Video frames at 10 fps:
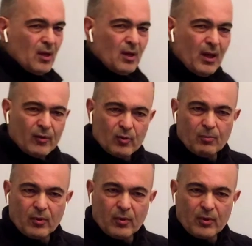How do
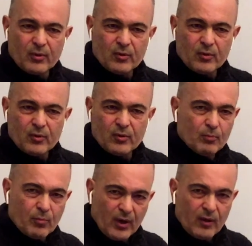you actually don't
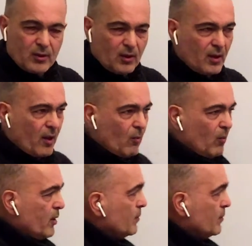pronounce it that way.